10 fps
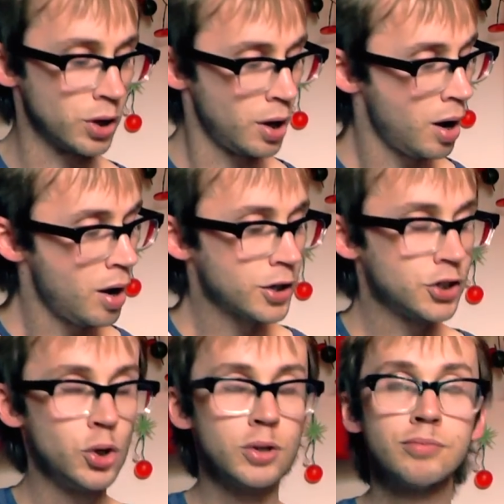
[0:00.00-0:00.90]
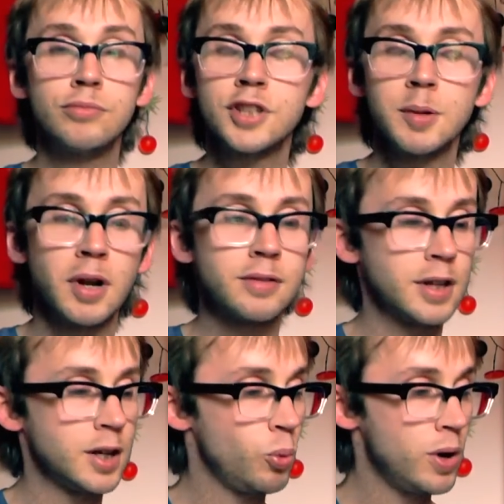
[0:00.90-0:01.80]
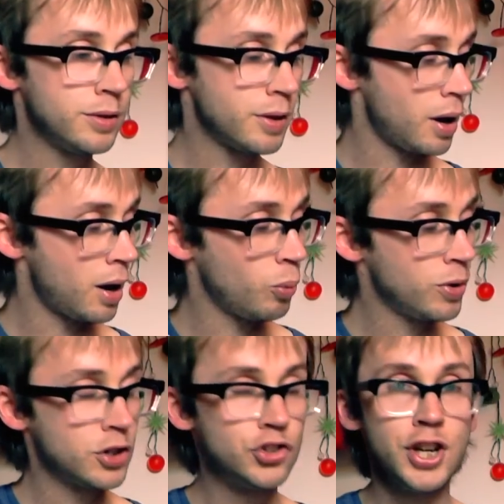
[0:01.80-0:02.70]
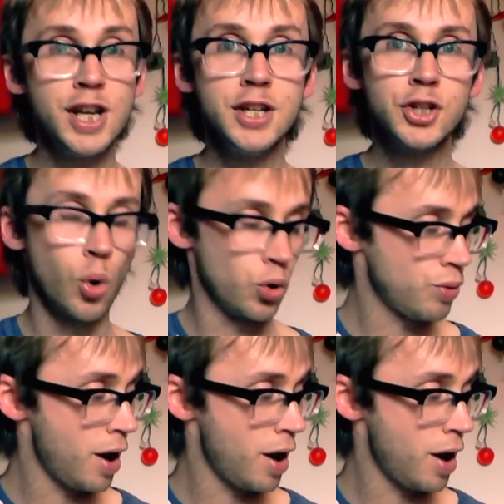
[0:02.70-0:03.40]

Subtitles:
You can do a similar thing with a G chord.